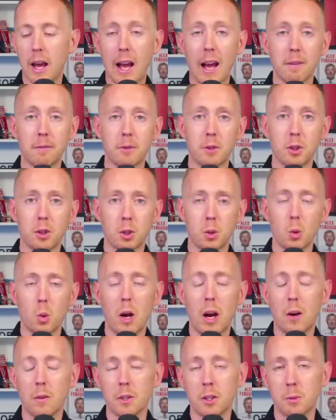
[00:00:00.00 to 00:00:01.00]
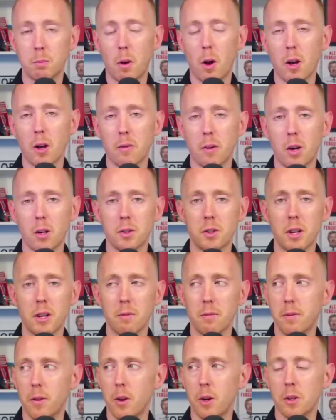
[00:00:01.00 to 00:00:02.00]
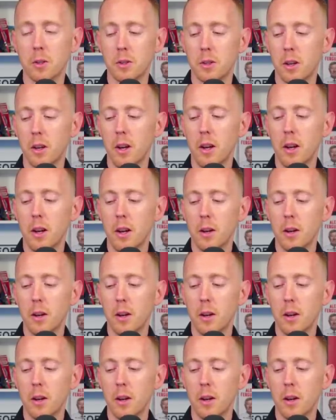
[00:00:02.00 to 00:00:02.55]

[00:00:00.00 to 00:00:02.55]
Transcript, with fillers: we have to sort out the spine of our team first.